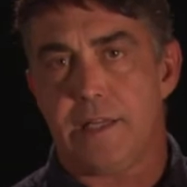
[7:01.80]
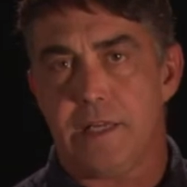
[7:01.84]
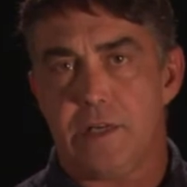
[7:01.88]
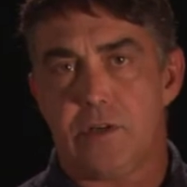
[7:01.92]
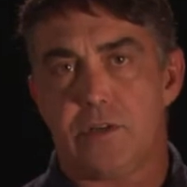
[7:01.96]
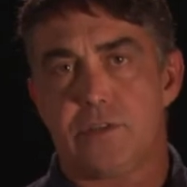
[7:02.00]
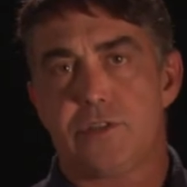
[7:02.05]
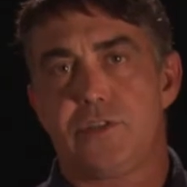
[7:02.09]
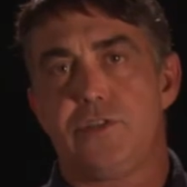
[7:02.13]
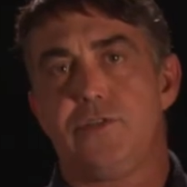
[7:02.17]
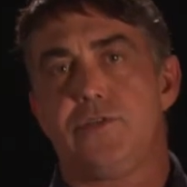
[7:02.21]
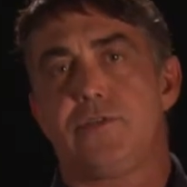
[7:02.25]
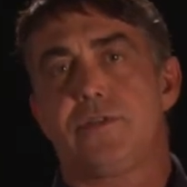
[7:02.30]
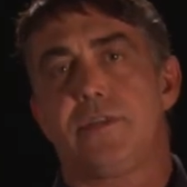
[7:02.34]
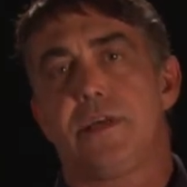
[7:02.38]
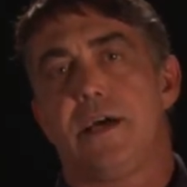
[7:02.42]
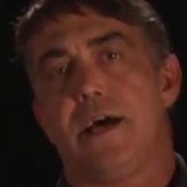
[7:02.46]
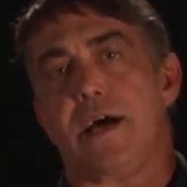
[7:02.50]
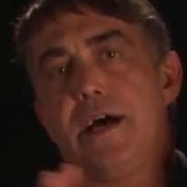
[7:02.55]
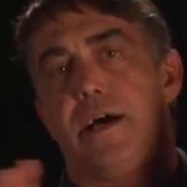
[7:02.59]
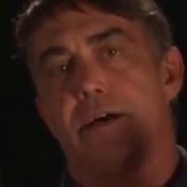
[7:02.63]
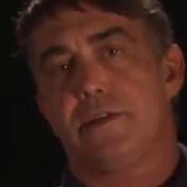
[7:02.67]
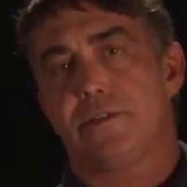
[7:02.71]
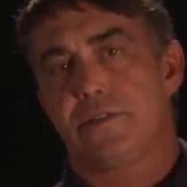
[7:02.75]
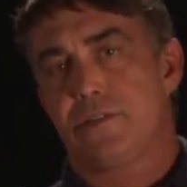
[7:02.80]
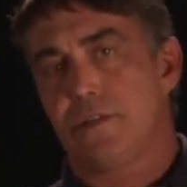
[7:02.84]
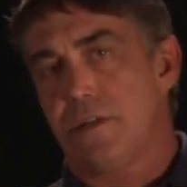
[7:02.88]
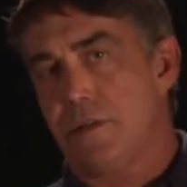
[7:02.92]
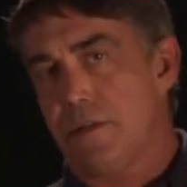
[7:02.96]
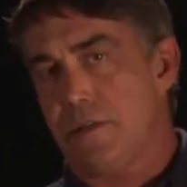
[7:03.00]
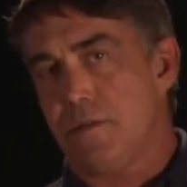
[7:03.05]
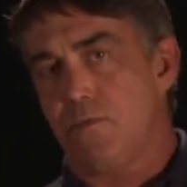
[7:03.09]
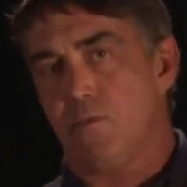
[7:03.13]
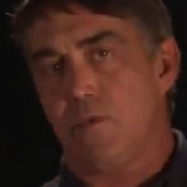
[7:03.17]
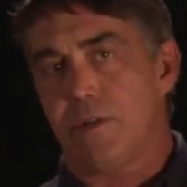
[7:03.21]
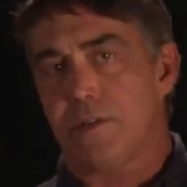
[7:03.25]
the year
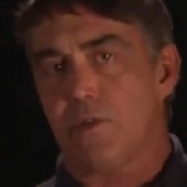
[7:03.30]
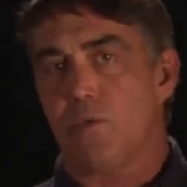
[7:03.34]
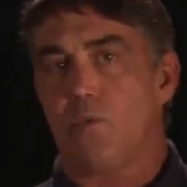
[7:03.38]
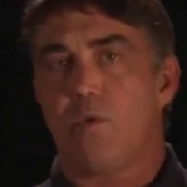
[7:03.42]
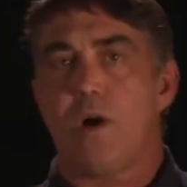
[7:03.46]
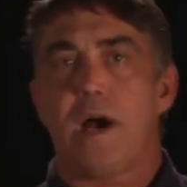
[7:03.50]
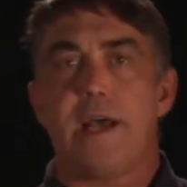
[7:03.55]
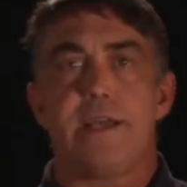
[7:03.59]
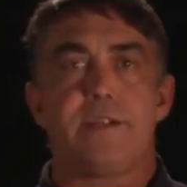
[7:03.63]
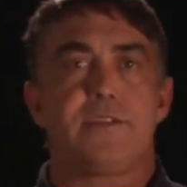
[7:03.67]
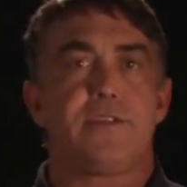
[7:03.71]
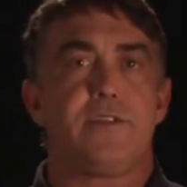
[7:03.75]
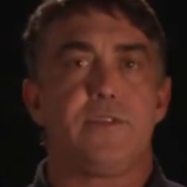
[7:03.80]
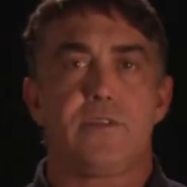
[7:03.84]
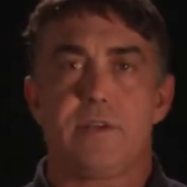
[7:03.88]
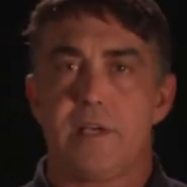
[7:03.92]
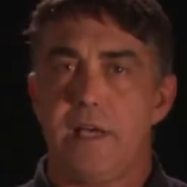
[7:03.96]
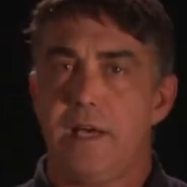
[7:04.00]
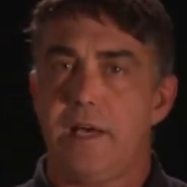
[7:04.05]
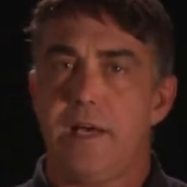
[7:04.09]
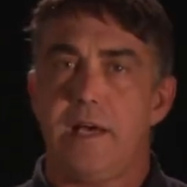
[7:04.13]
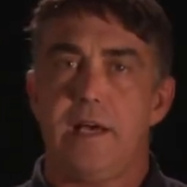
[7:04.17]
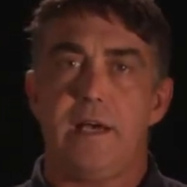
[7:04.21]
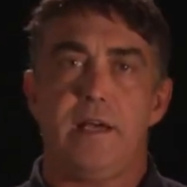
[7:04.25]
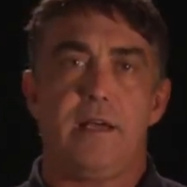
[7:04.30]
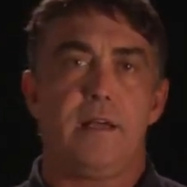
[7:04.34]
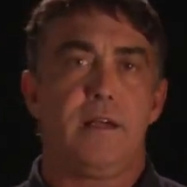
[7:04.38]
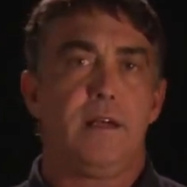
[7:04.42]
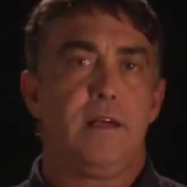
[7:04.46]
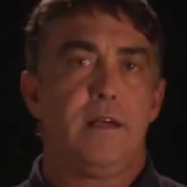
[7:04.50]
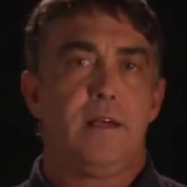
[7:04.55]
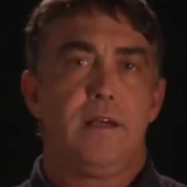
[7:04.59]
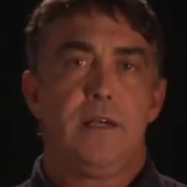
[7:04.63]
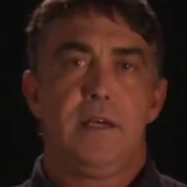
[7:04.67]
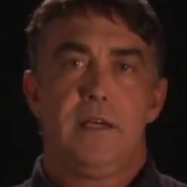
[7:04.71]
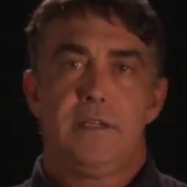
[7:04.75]
2000 with the Y2K
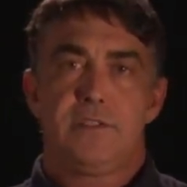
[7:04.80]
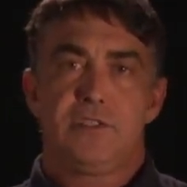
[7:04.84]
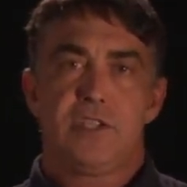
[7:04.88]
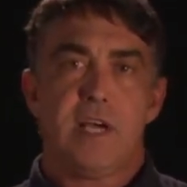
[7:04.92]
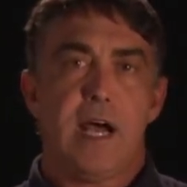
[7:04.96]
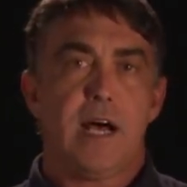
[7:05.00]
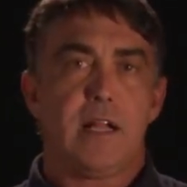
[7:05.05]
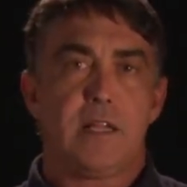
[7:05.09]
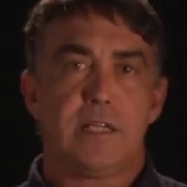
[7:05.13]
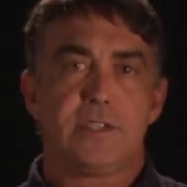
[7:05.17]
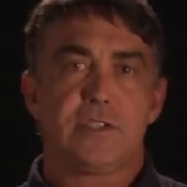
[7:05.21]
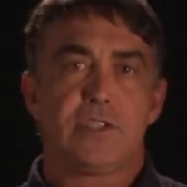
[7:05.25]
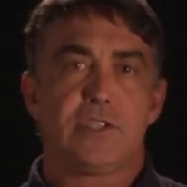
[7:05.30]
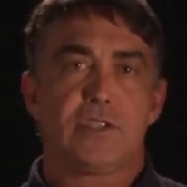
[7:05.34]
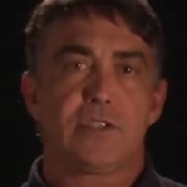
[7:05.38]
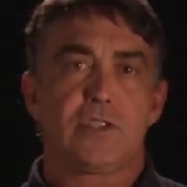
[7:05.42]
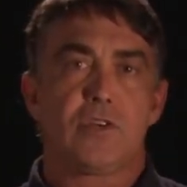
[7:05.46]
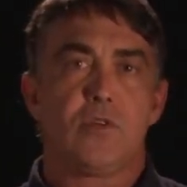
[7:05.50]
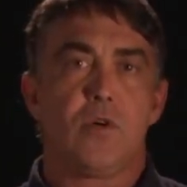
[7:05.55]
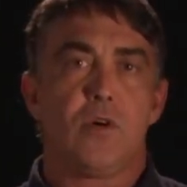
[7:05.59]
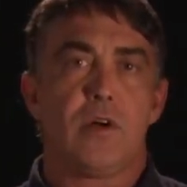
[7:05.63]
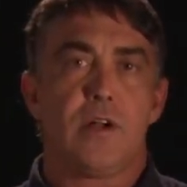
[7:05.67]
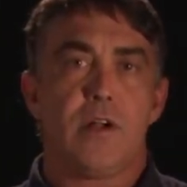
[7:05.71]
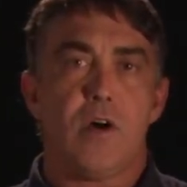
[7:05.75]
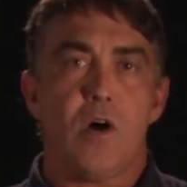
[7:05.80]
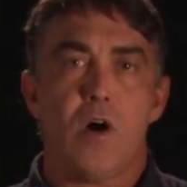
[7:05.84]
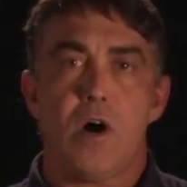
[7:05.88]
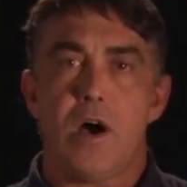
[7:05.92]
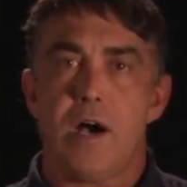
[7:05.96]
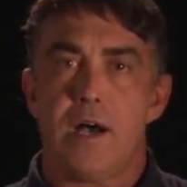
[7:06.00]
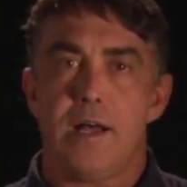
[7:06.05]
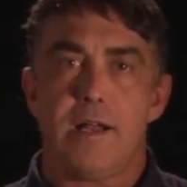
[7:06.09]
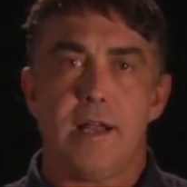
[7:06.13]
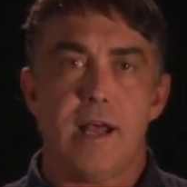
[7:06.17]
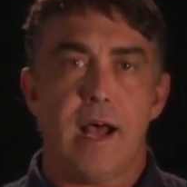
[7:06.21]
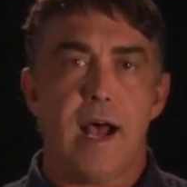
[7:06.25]
challenges going
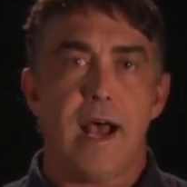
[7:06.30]
on.